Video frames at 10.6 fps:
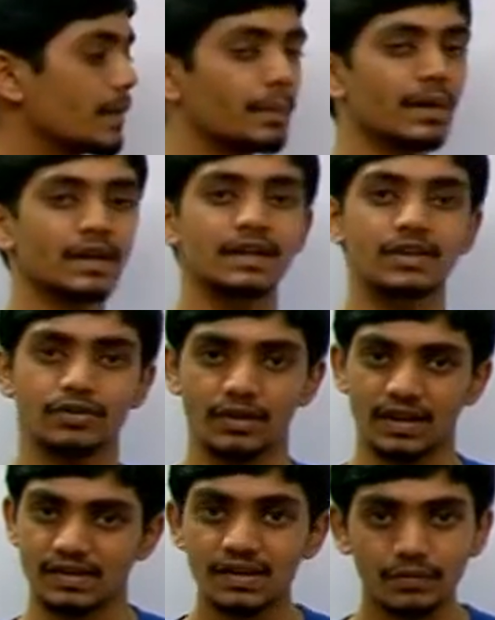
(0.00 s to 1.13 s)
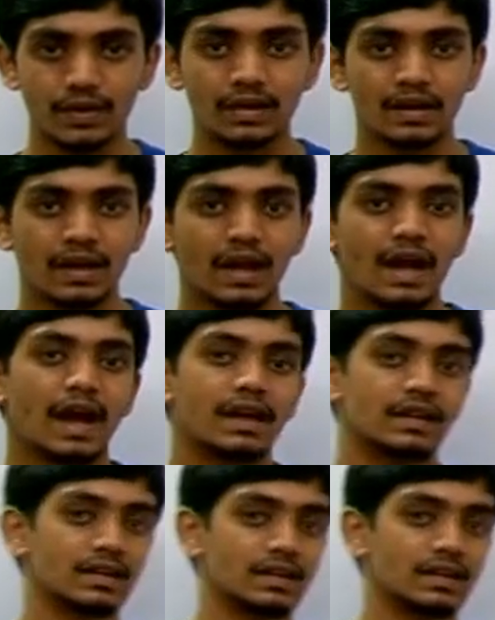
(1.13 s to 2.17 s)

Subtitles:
but it is not SN1 and